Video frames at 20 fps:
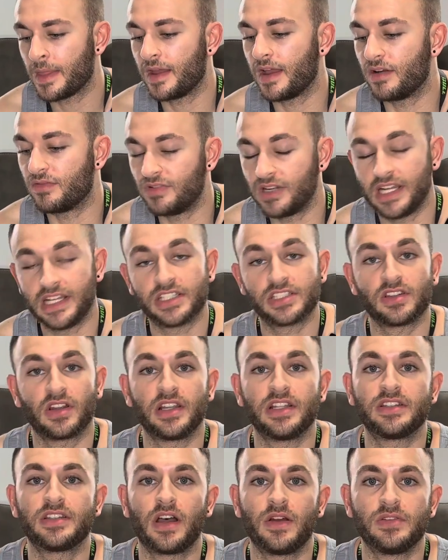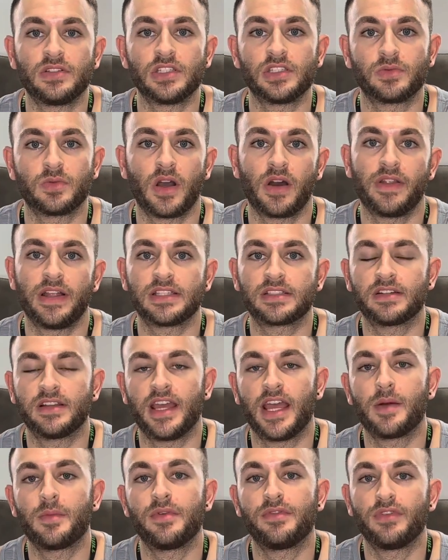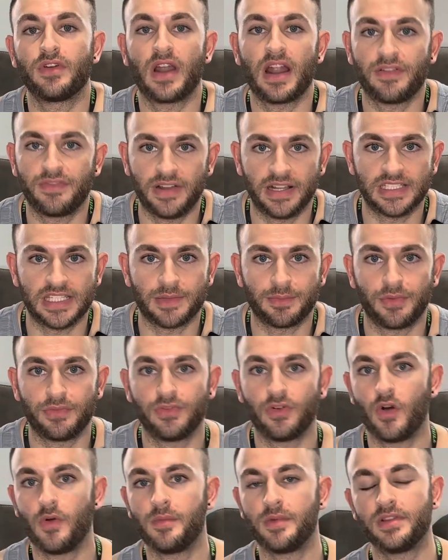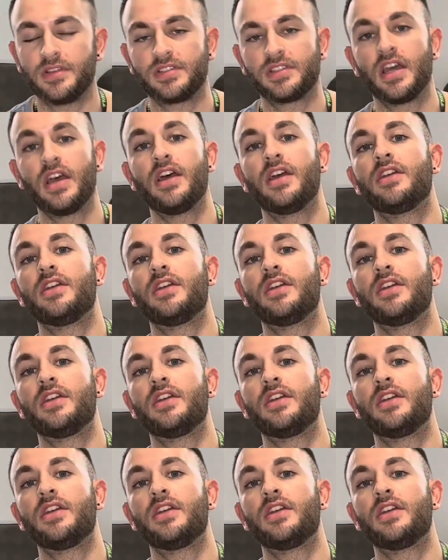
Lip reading: A really solid dose as well. That's going to help with your athletic performance,